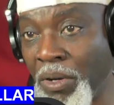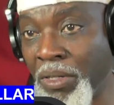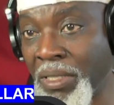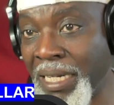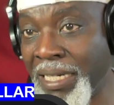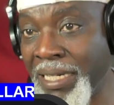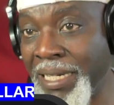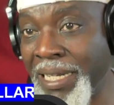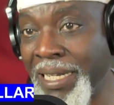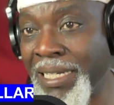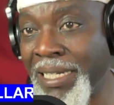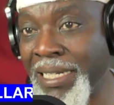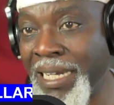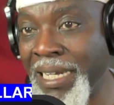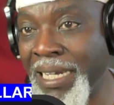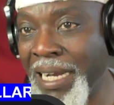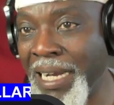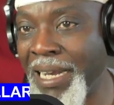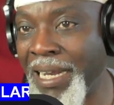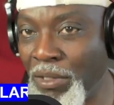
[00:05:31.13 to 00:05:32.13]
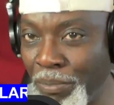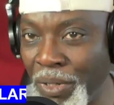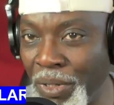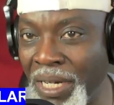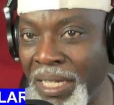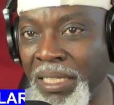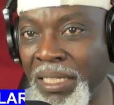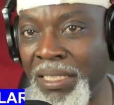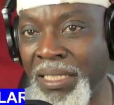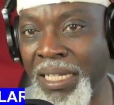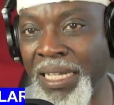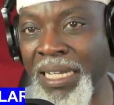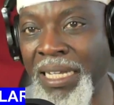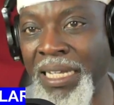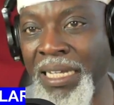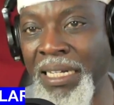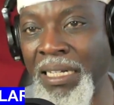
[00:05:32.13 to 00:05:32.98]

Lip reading: I like to bring this in.